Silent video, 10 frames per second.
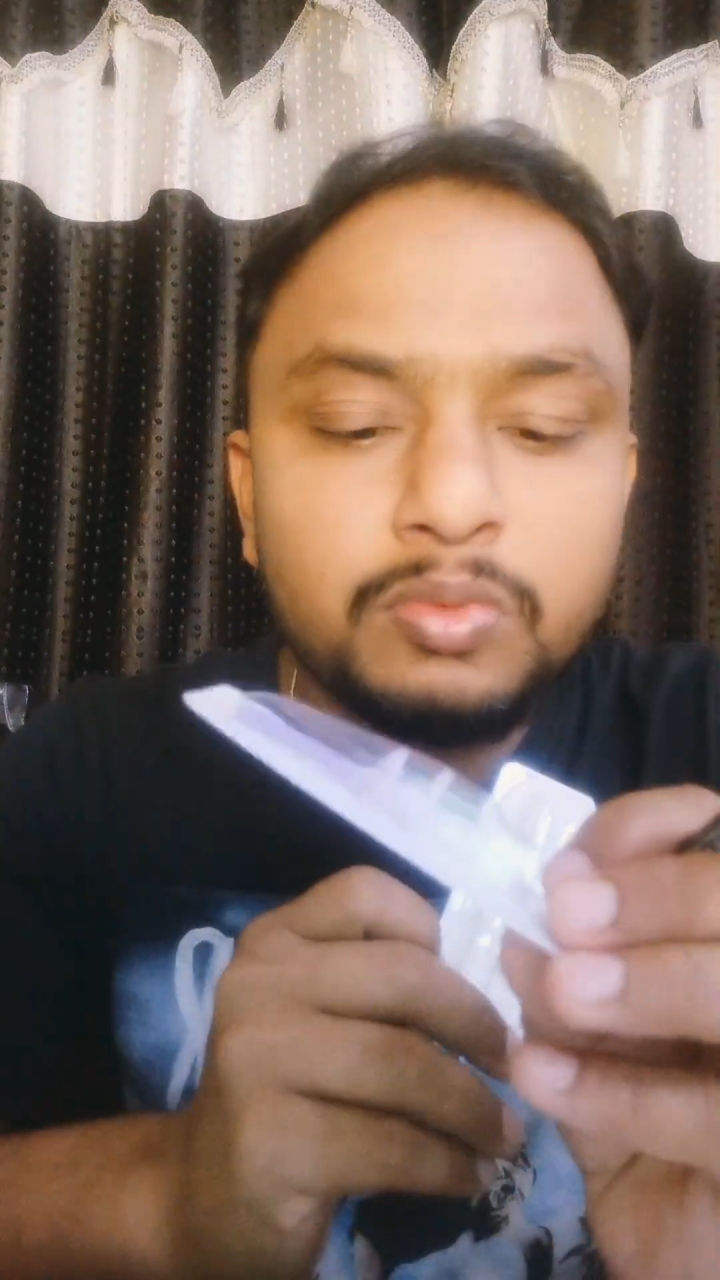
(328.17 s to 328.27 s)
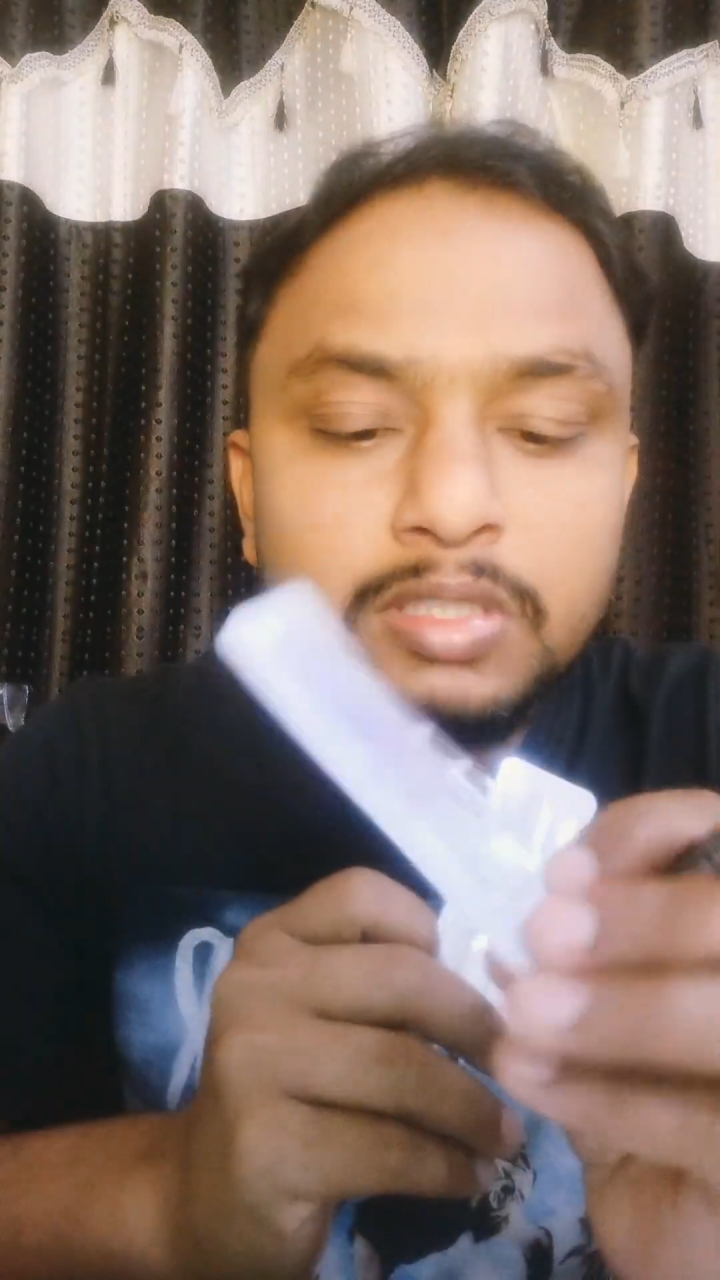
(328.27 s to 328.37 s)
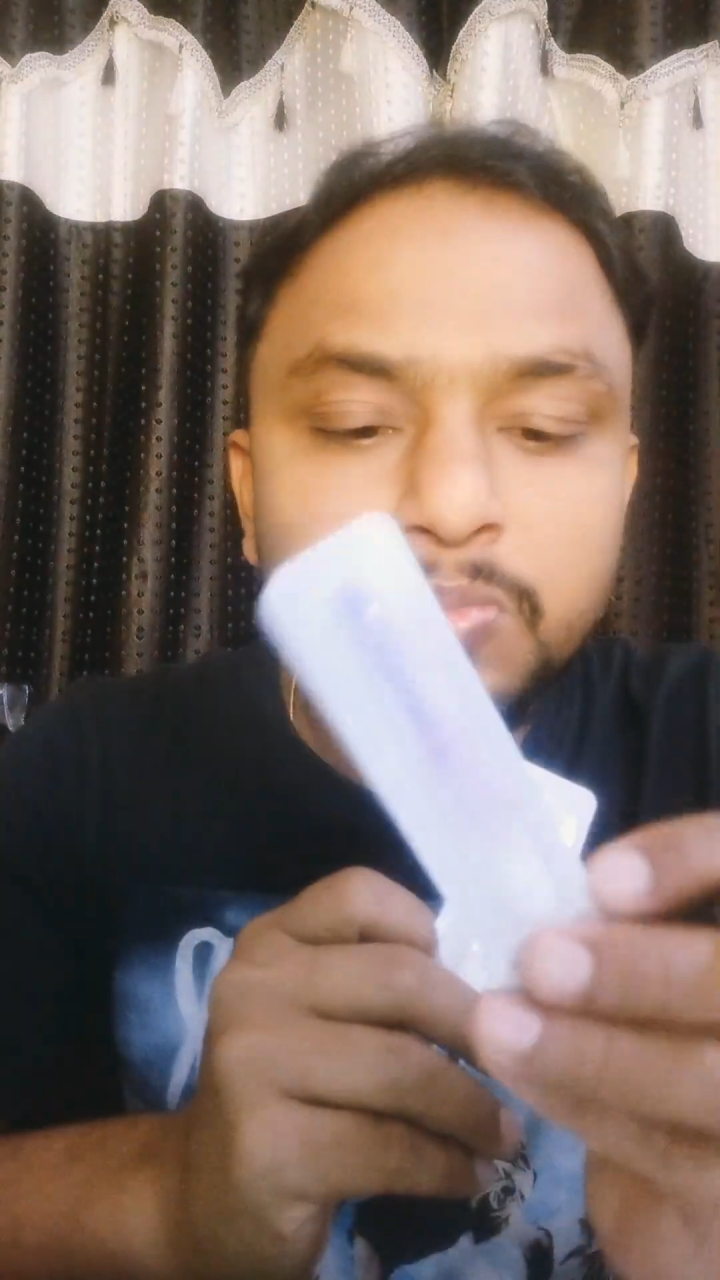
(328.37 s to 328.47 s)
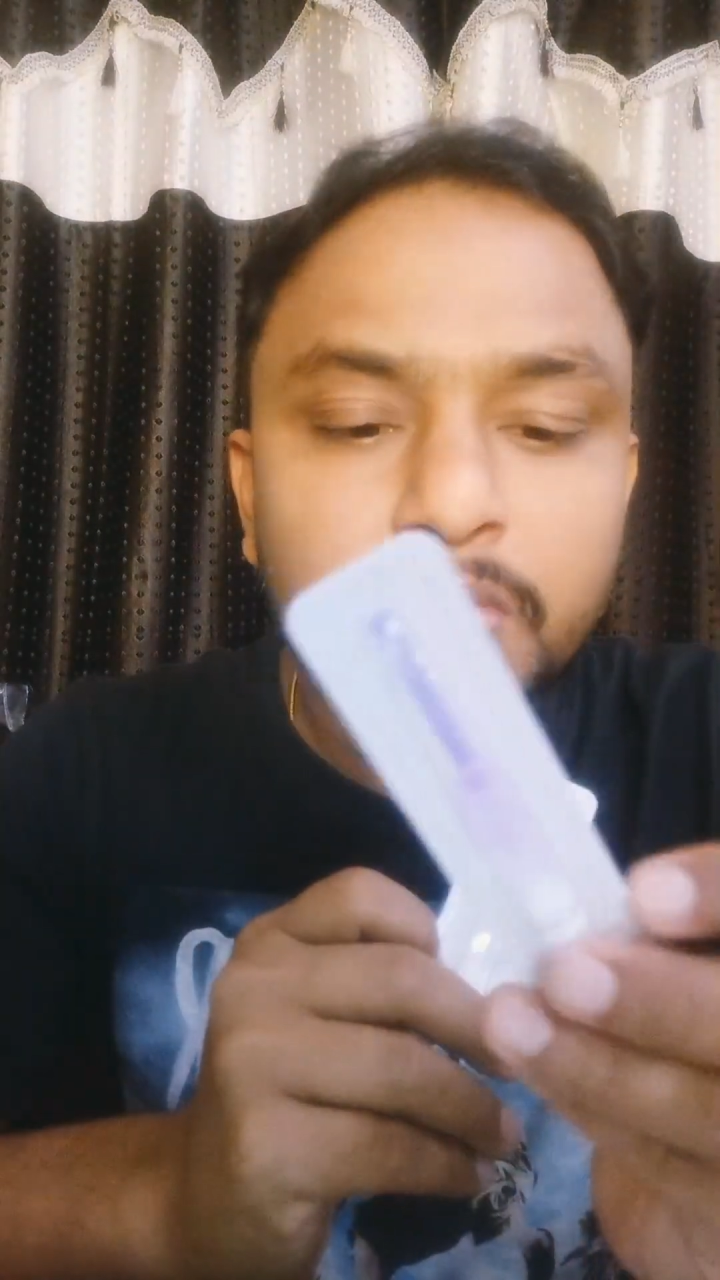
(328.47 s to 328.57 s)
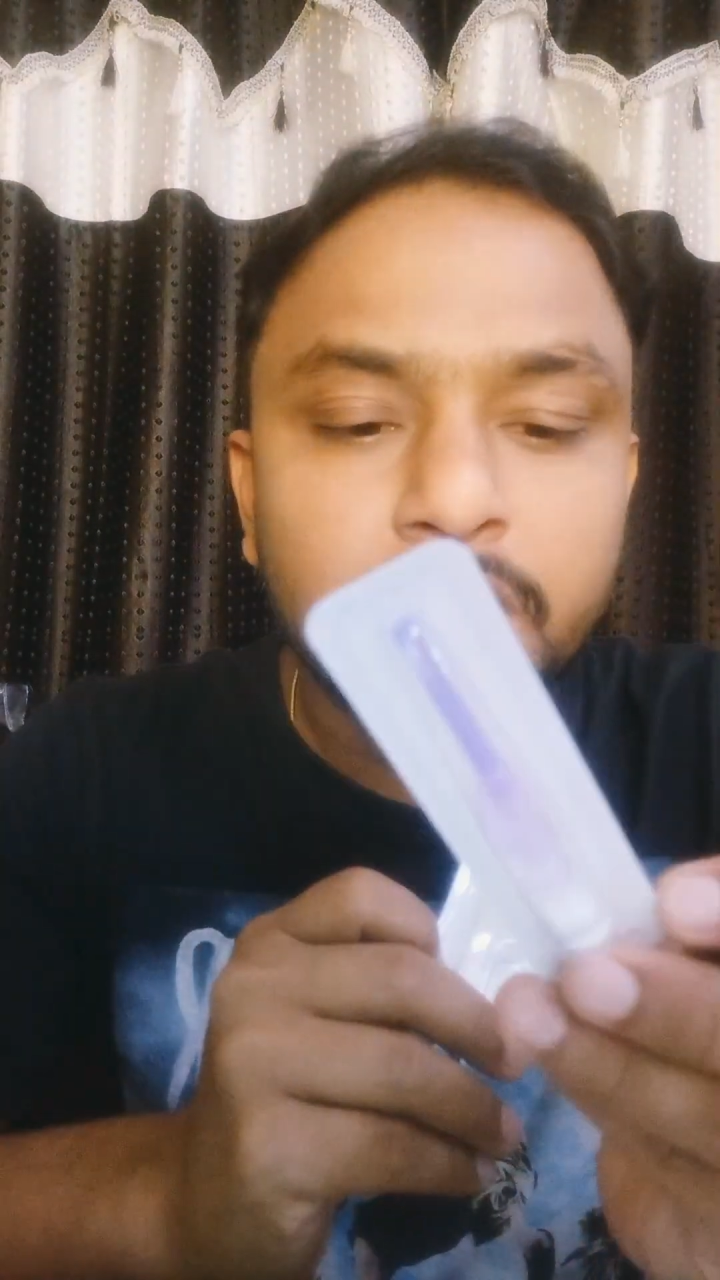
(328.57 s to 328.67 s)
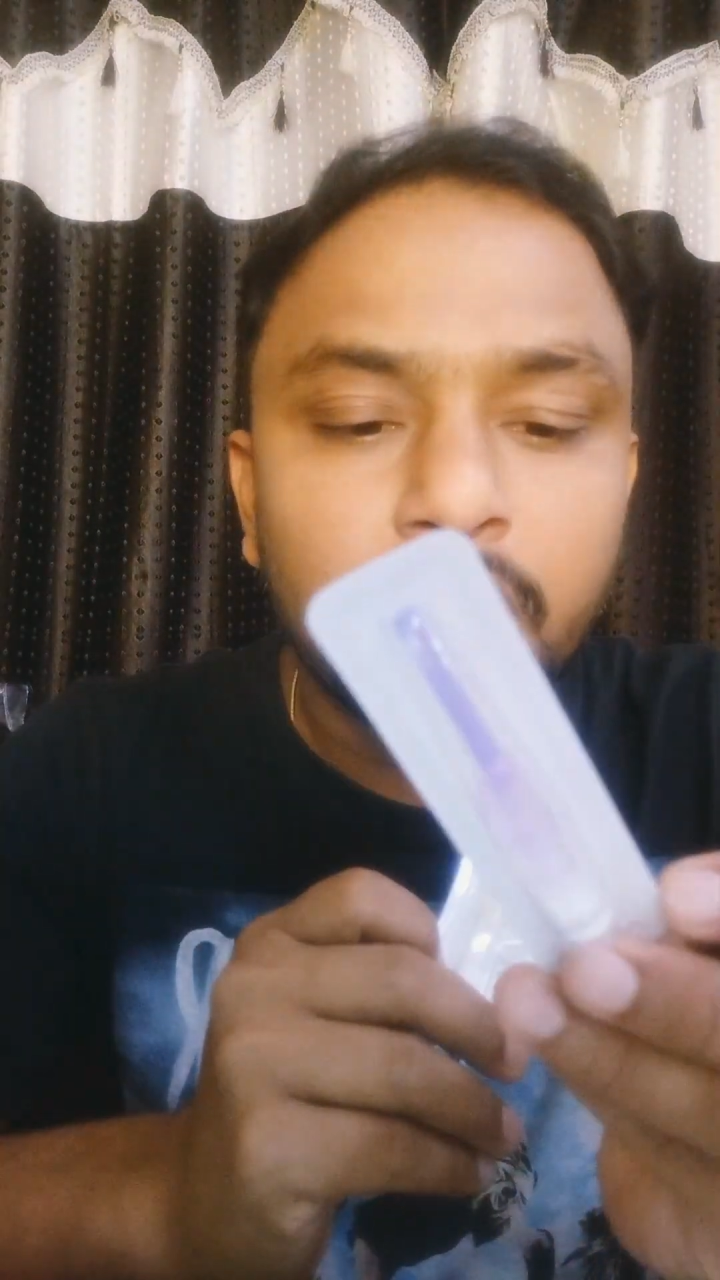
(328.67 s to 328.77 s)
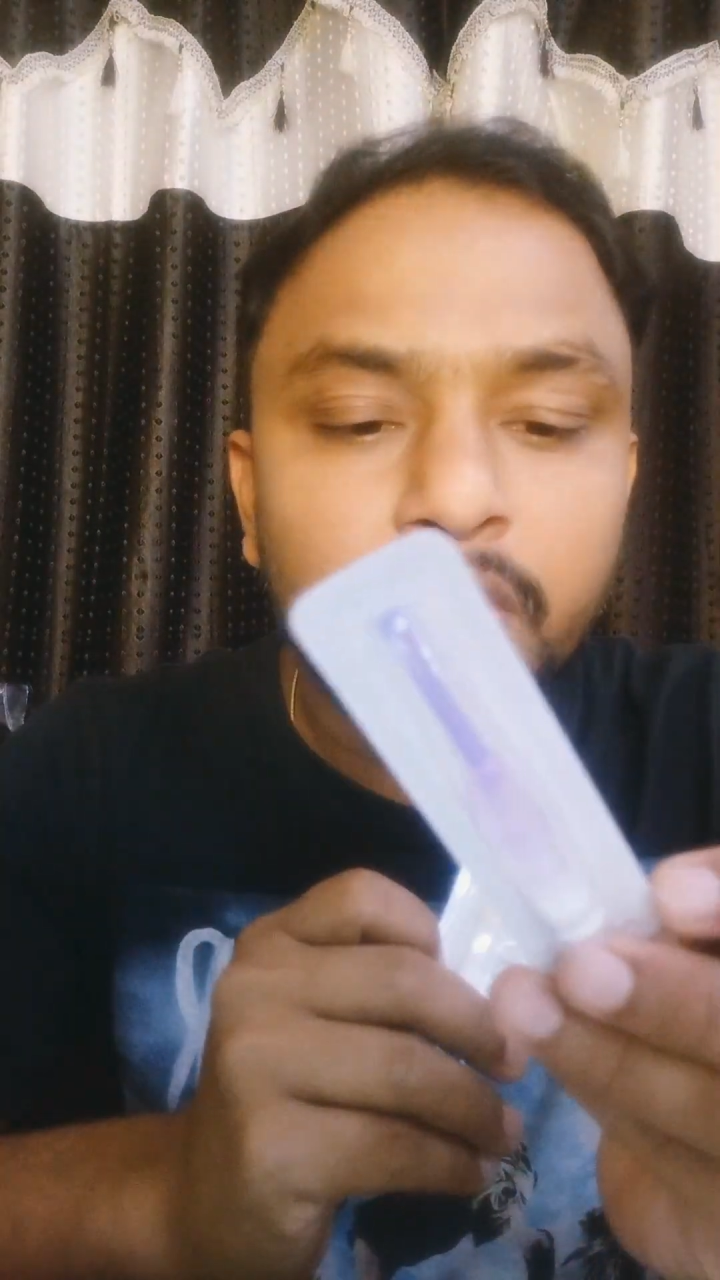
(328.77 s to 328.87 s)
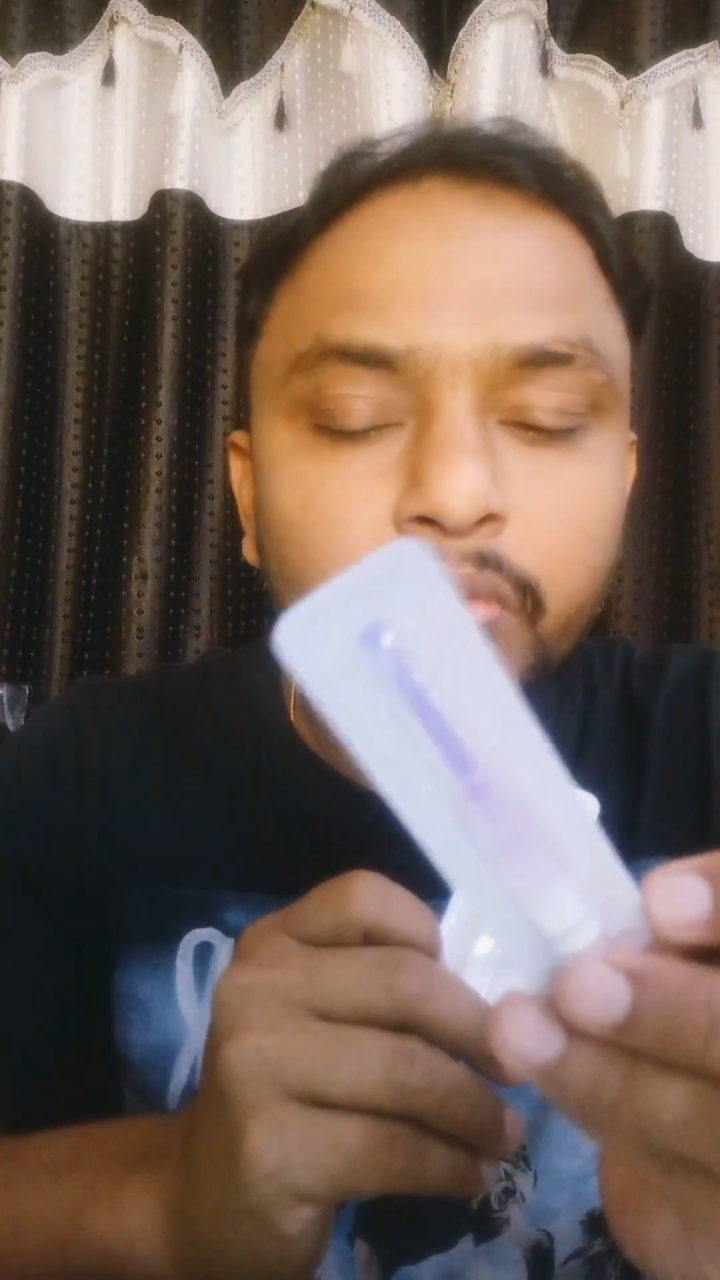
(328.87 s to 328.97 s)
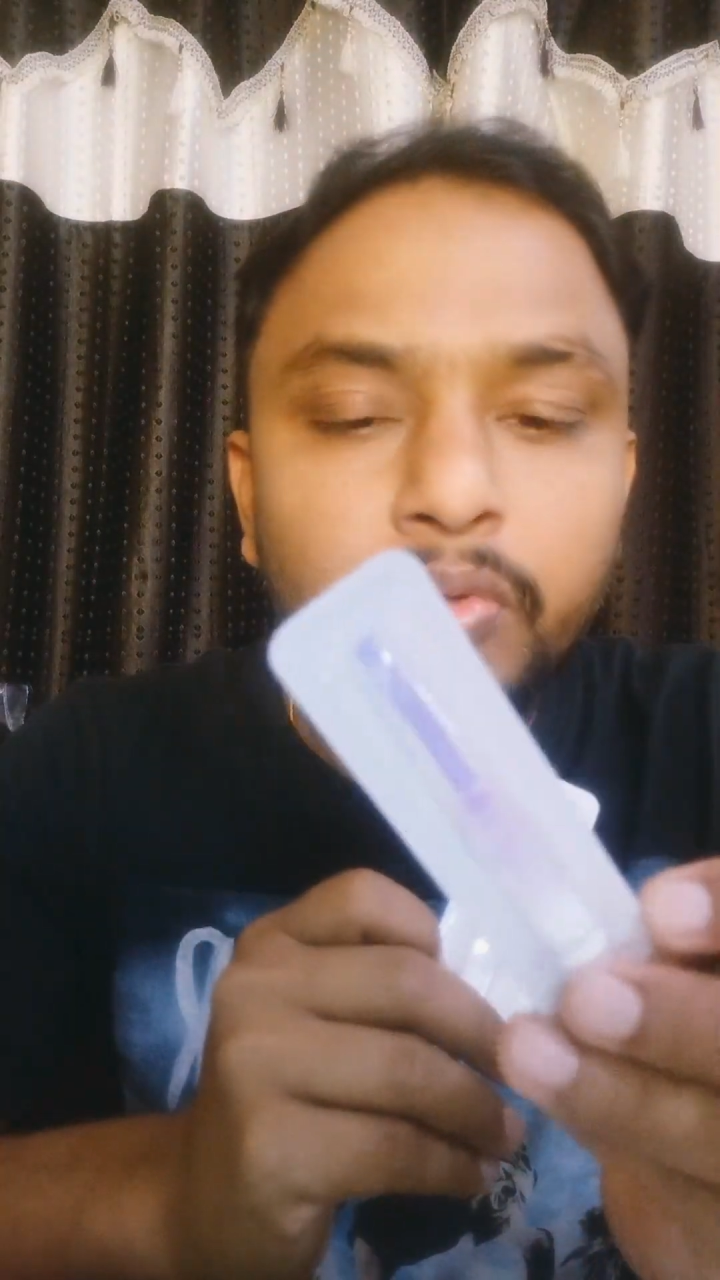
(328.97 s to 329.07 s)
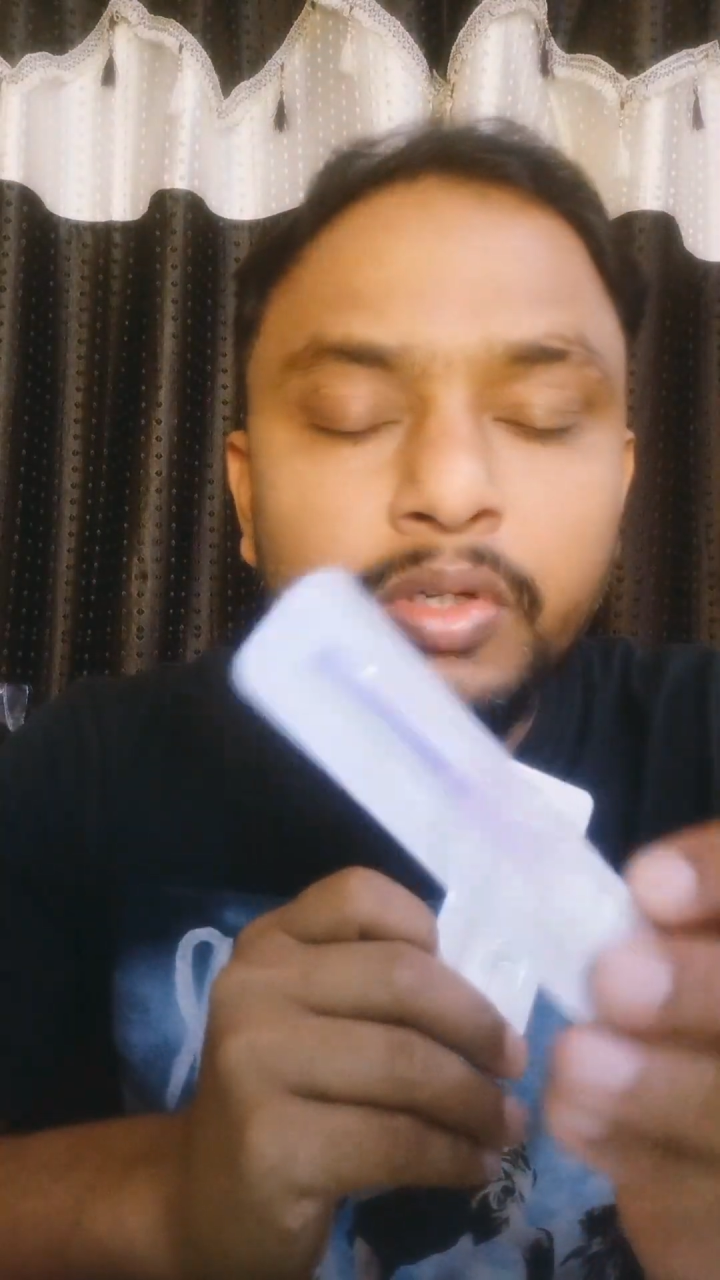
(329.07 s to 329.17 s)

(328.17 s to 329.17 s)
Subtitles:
especially you